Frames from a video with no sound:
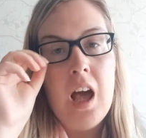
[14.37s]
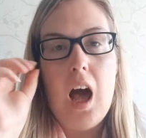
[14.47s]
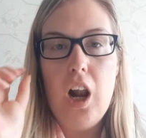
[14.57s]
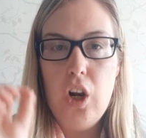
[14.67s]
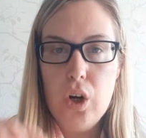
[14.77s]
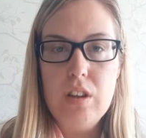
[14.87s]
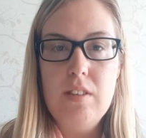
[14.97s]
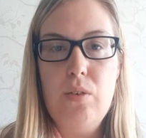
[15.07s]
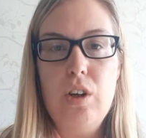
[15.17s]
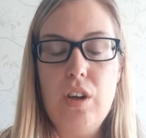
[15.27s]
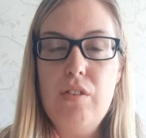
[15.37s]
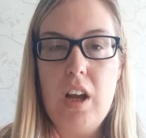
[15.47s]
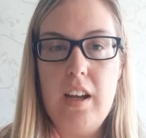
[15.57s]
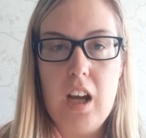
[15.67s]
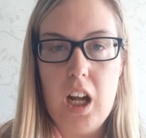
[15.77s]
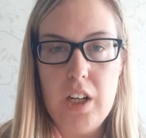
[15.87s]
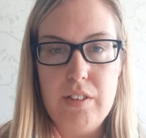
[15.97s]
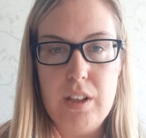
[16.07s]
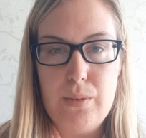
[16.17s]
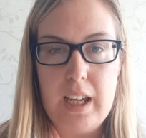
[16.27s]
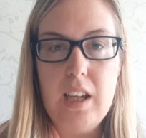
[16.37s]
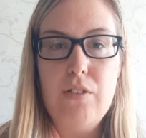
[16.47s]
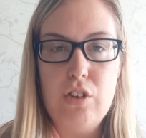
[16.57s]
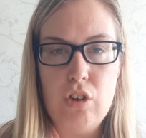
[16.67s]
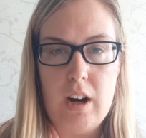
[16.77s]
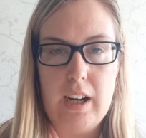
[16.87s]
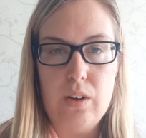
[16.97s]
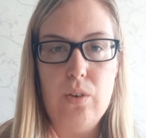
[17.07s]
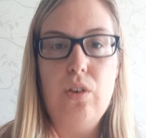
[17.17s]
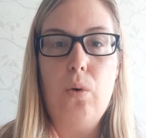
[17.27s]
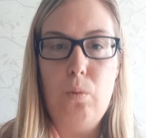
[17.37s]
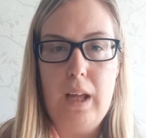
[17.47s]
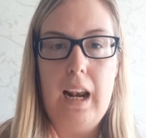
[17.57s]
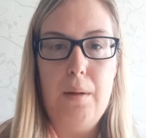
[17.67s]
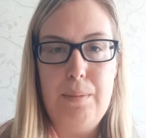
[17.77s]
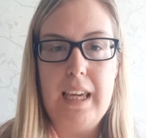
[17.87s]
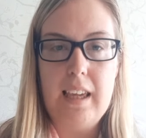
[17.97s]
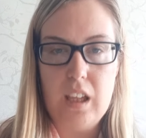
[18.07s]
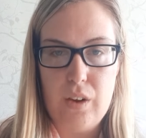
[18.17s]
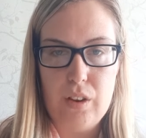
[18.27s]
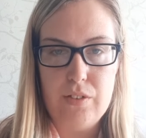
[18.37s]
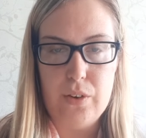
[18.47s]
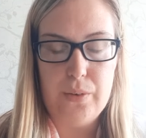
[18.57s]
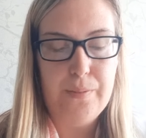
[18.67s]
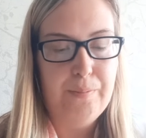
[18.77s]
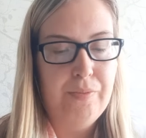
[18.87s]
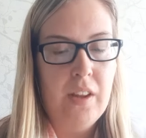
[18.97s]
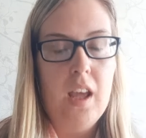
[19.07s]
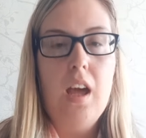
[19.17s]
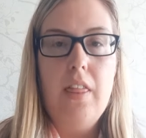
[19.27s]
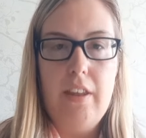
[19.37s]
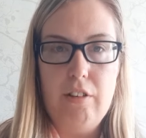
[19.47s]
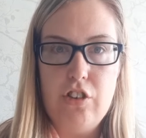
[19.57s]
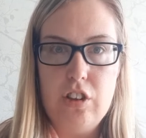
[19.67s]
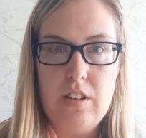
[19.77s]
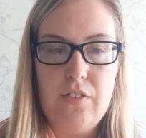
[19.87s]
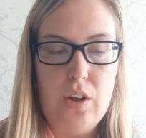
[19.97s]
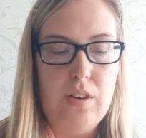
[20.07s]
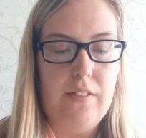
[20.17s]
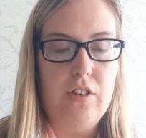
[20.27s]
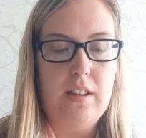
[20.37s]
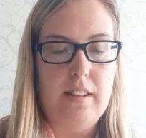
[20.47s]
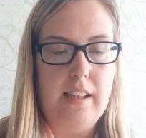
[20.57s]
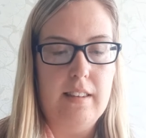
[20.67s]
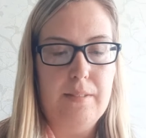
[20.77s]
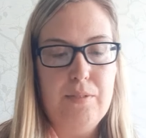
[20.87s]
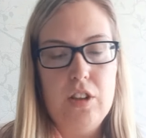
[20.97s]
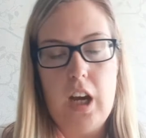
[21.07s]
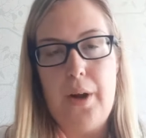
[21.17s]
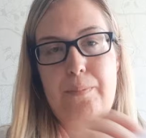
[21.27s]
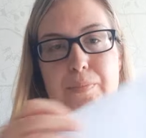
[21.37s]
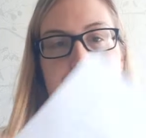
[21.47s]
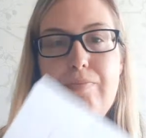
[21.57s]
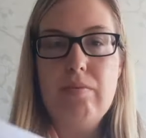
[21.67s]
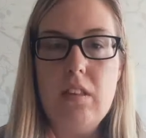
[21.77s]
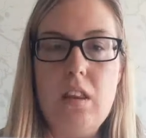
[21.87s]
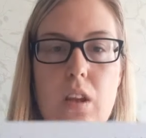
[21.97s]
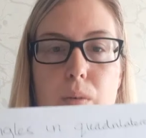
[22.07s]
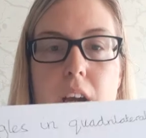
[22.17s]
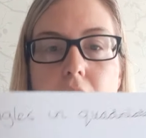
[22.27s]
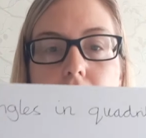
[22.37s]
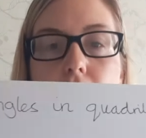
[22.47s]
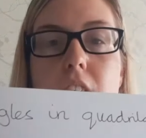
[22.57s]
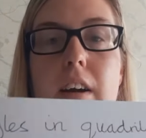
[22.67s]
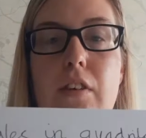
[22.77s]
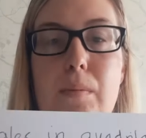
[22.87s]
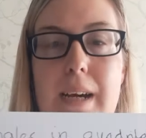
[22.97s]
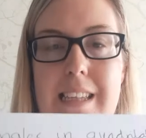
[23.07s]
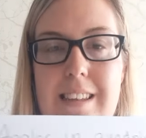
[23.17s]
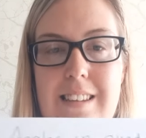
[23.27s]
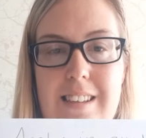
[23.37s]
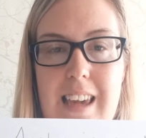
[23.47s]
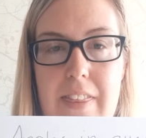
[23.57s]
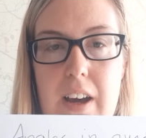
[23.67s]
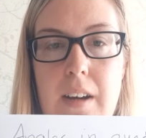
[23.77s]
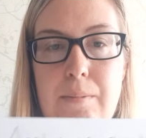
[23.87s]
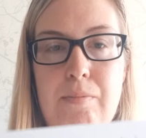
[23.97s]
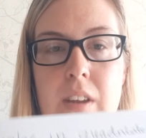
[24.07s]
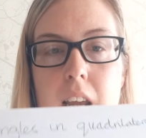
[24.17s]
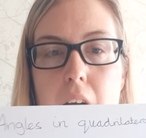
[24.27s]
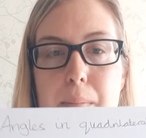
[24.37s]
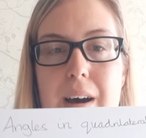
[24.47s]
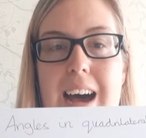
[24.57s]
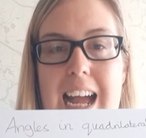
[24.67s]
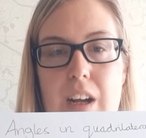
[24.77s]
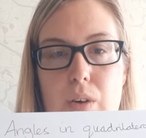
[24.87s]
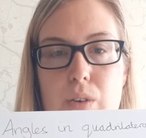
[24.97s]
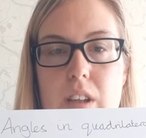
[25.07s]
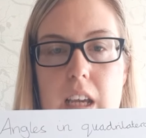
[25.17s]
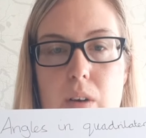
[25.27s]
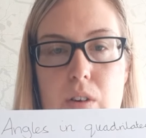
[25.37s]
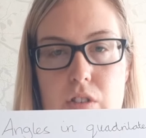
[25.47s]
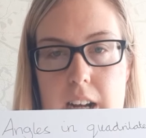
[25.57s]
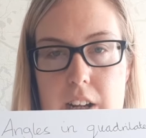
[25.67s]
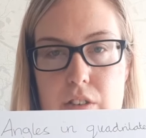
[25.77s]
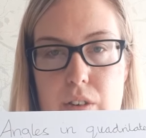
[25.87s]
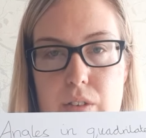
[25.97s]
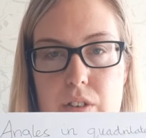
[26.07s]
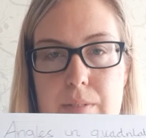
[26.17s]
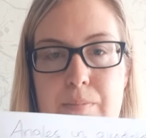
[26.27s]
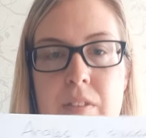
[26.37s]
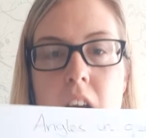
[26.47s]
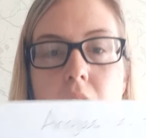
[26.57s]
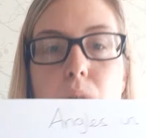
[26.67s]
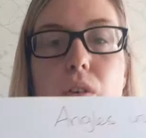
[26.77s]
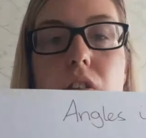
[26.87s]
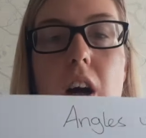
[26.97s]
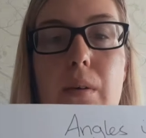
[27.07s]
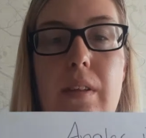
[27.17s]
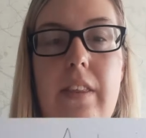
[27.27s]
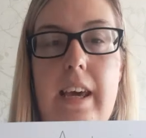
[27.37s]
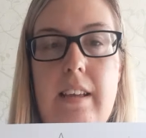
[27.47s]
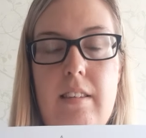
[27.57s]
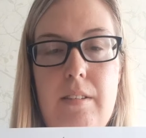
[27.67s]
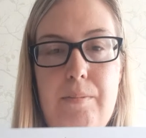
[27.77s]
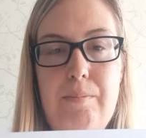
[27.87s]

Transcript: A lot of what you've learned earlier in the week for triangles will be useful. There are just a few differences. So we're going to look at a few basics together about angles in quadrilaterals. We'll start with this.